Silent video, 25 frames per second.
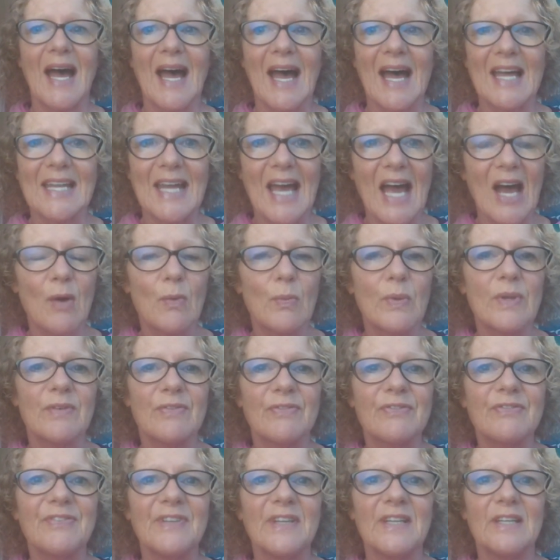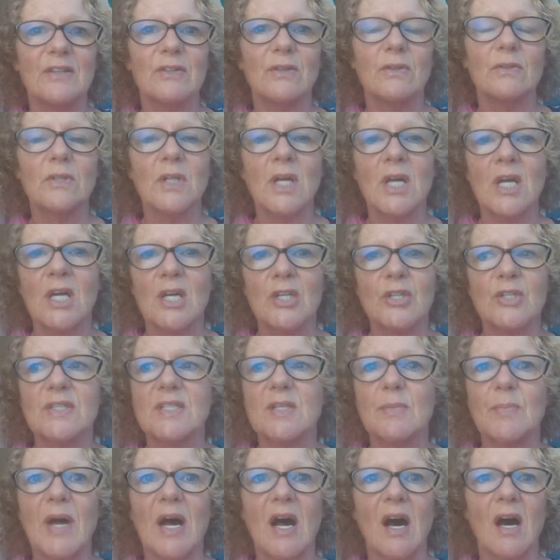and how we feel just
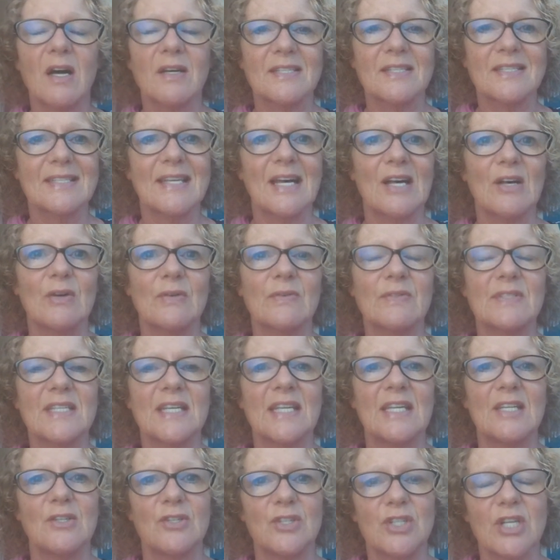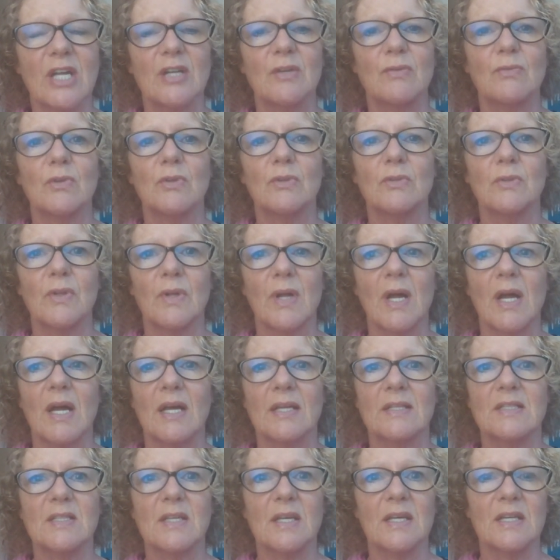about ourselves in general
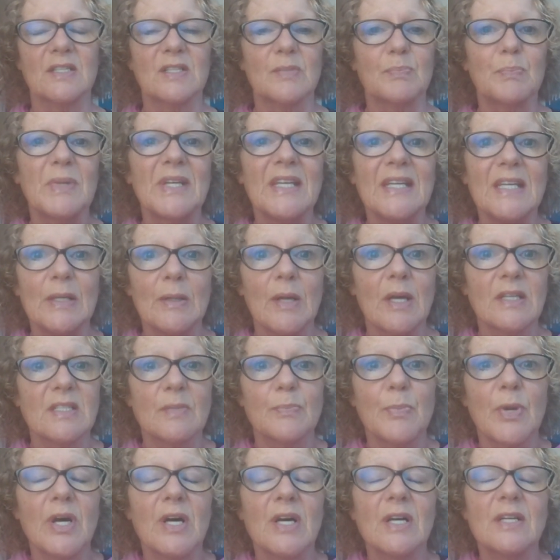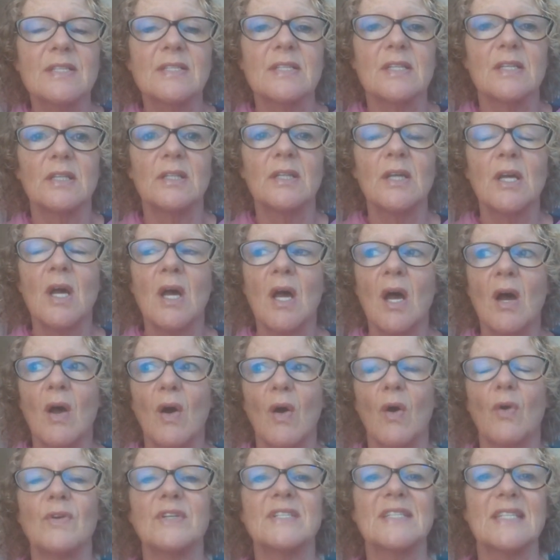as, as, a, pe as a person
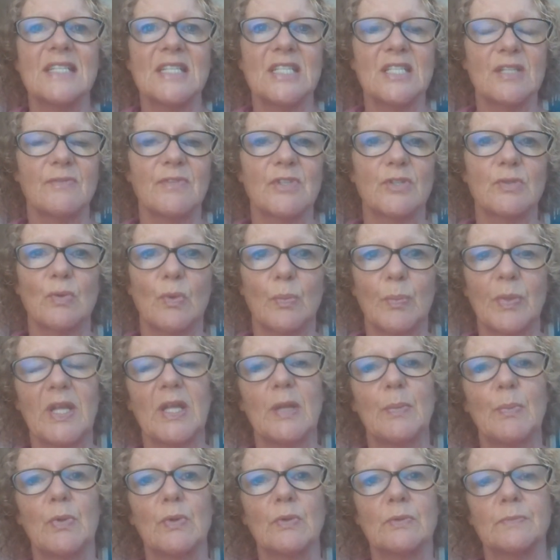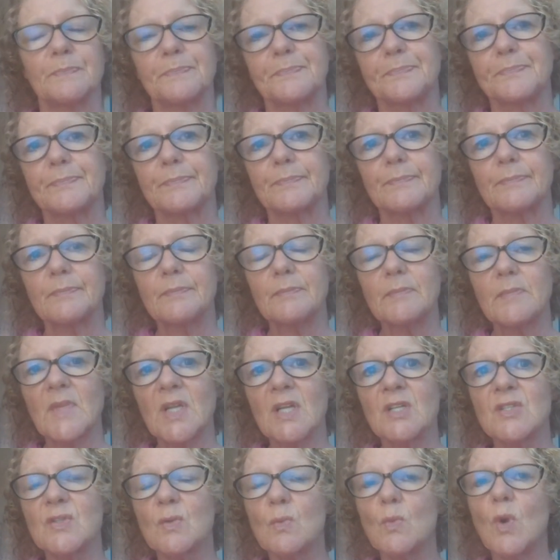or as individual people.
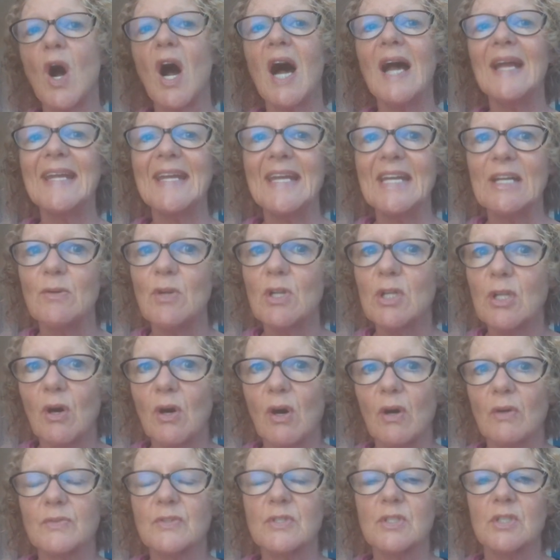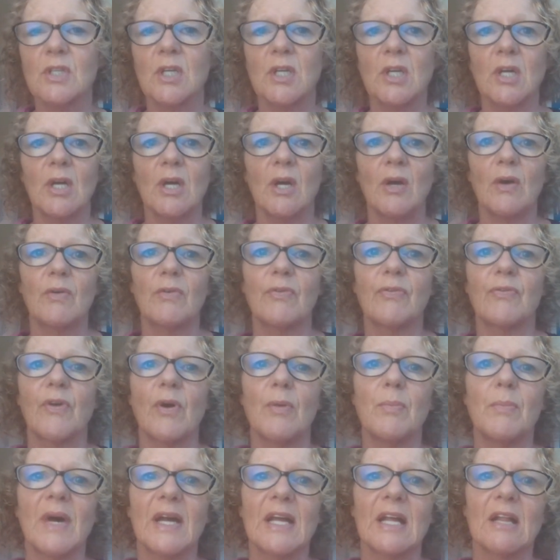So what I hear a lot
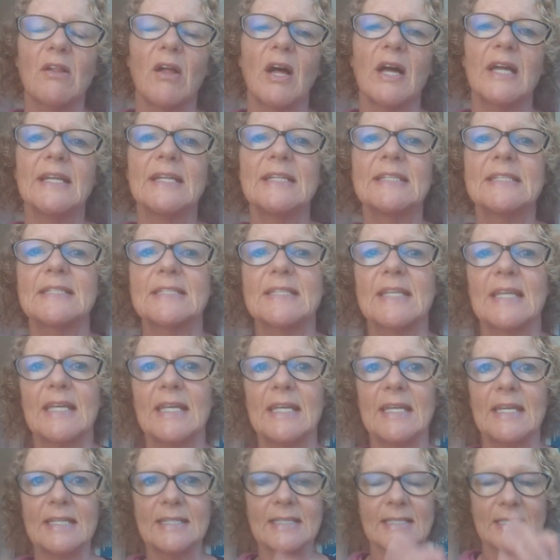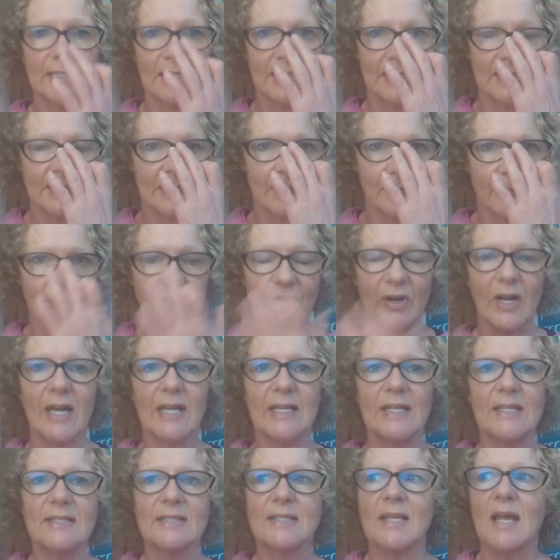from my clients is is the
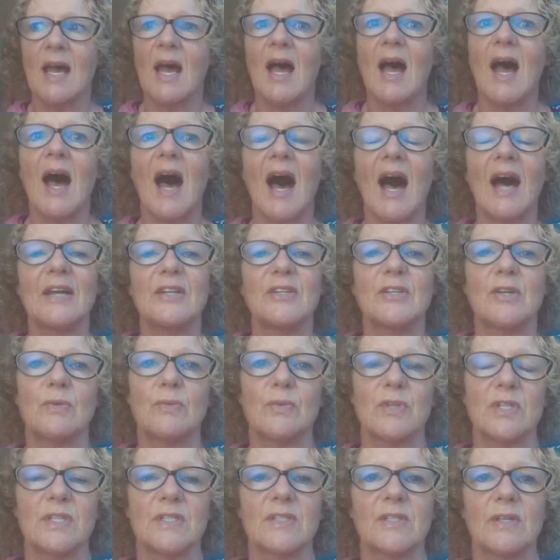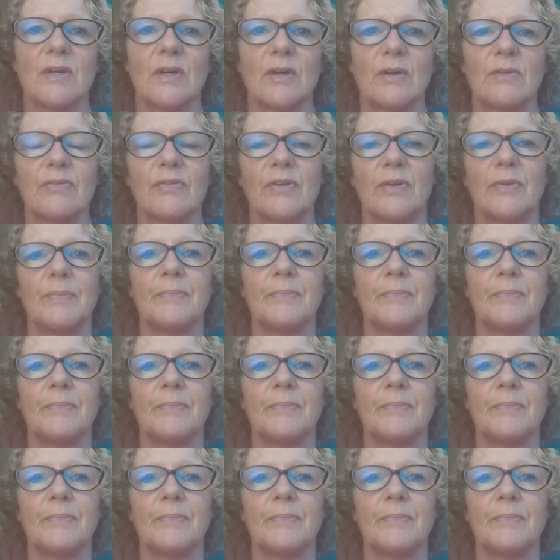phrase I don't deserve